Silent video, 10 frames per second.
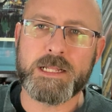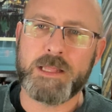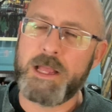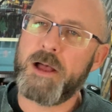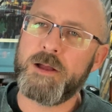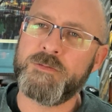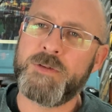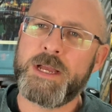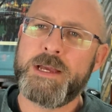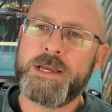love
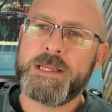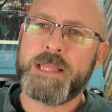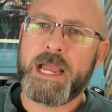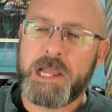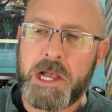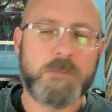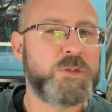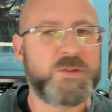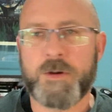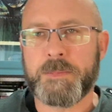that
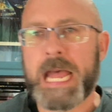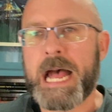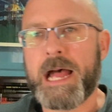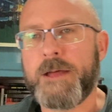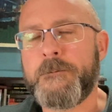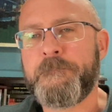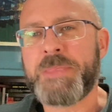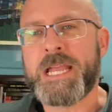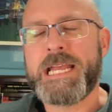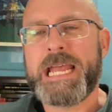comes from God.
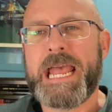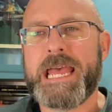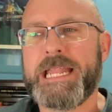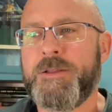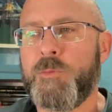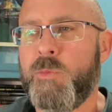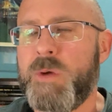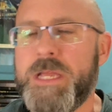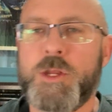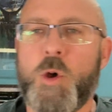And
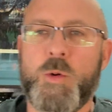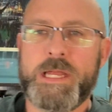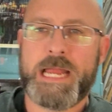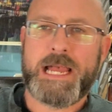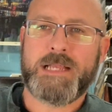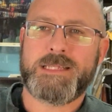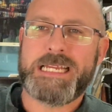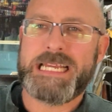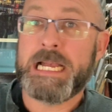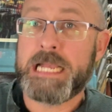we know it as
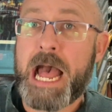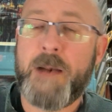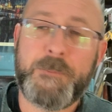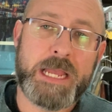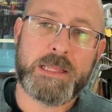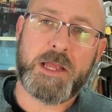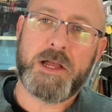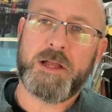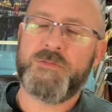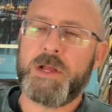the agape
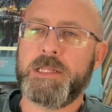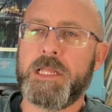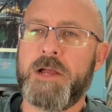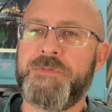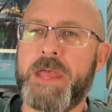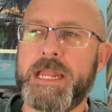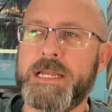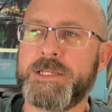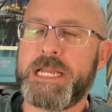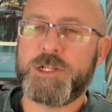love, a love that
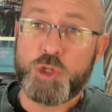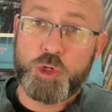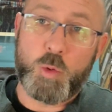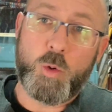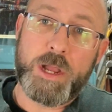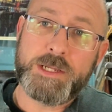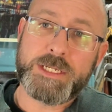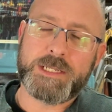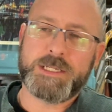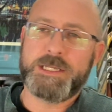is a
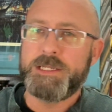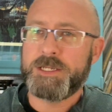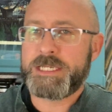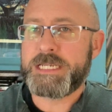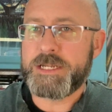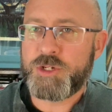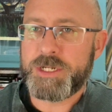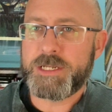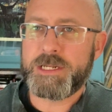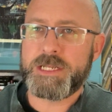choice, it's a
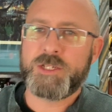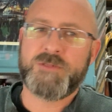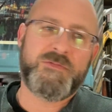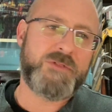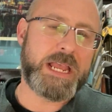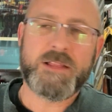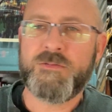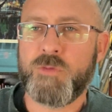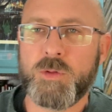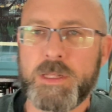decision, it's
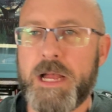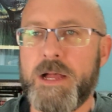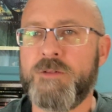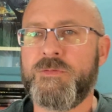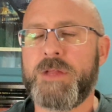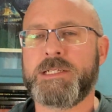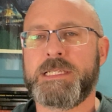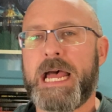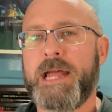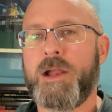faithful love. It's
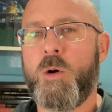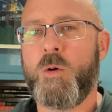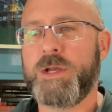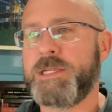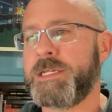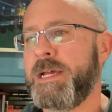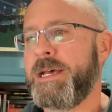not always